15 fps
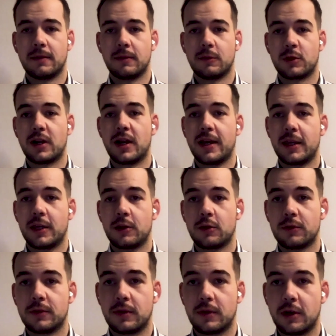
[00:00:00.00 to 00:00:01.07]
relying
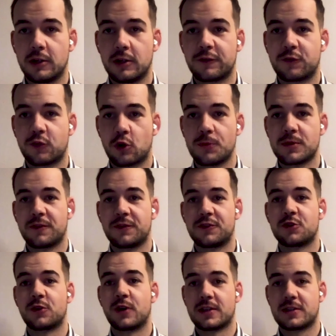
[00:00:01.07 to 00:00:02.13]
on other forms of
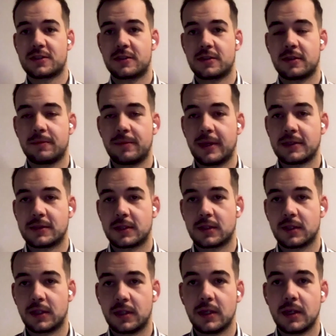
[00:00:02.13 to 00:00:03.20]
trust,
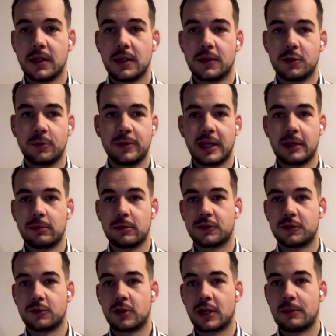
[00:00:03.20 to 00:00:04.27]
basically, to be able
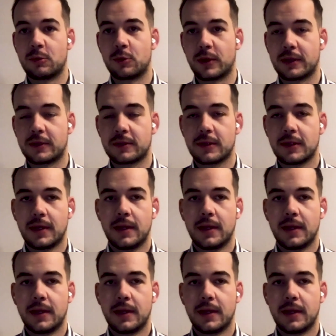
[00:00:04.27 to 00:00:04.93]
to collaborate.